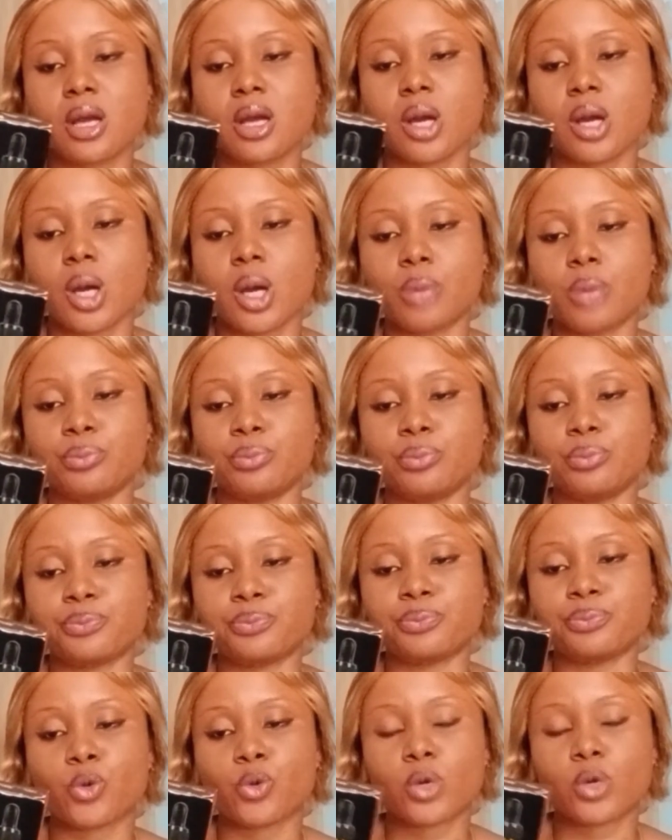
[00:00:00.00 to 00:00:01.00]

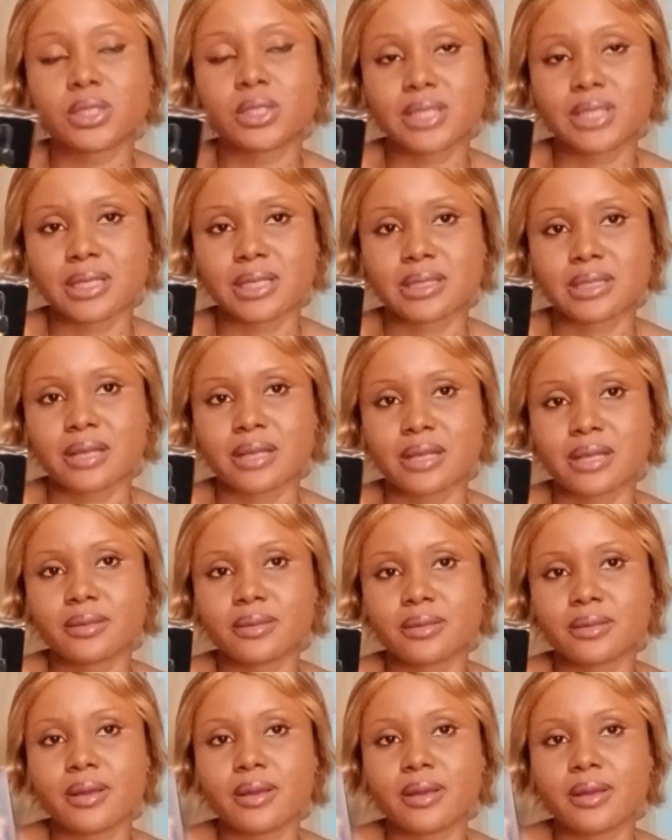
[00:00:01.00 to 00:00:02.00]

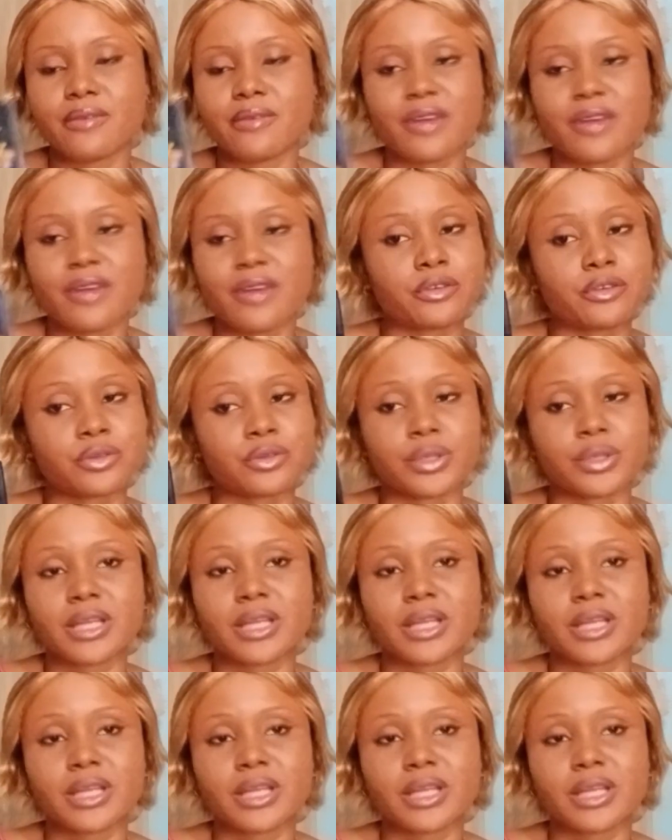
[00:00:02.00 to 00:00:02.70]
1500,